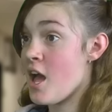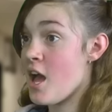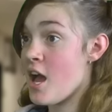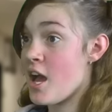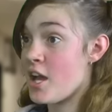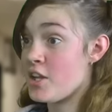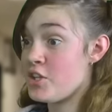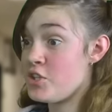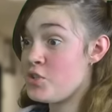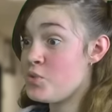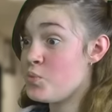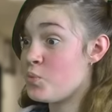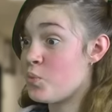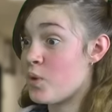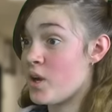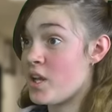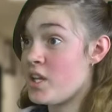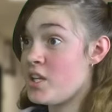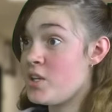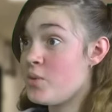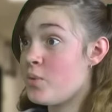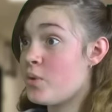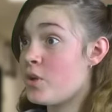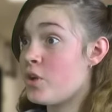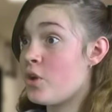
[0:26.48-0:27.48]
I do
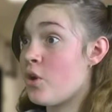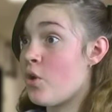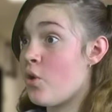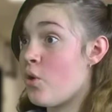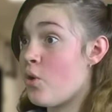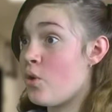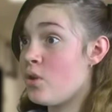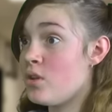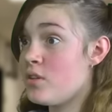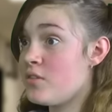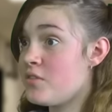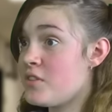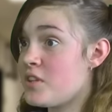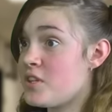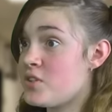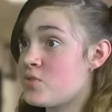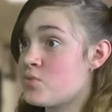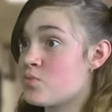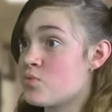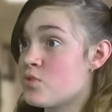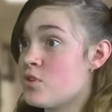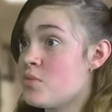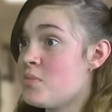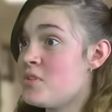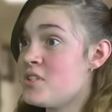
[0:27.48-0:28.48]
wonder what all of these
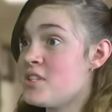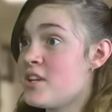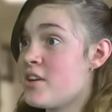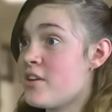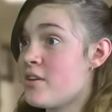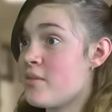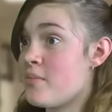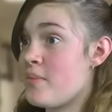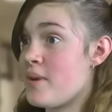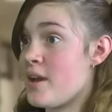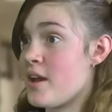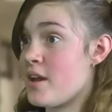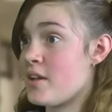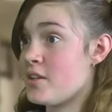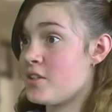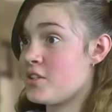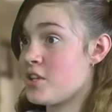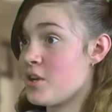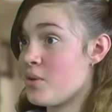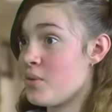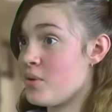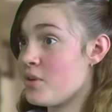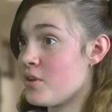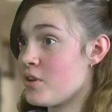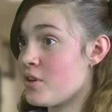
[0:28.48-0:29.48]
rumours are about
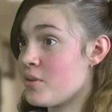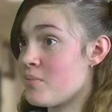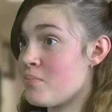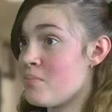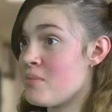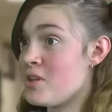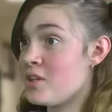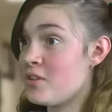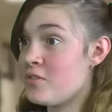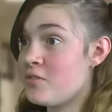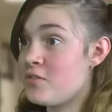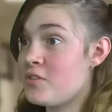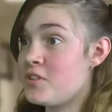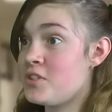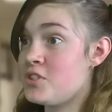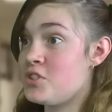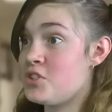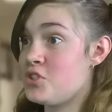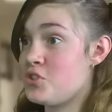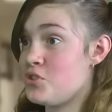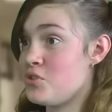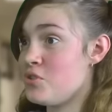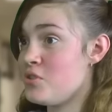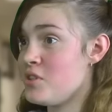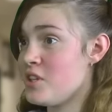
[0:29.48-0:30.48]
going on at Milford
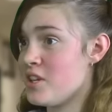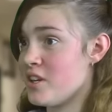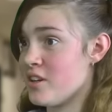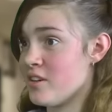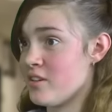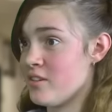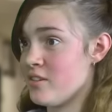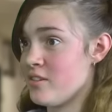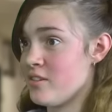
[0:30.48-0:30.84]
Junior.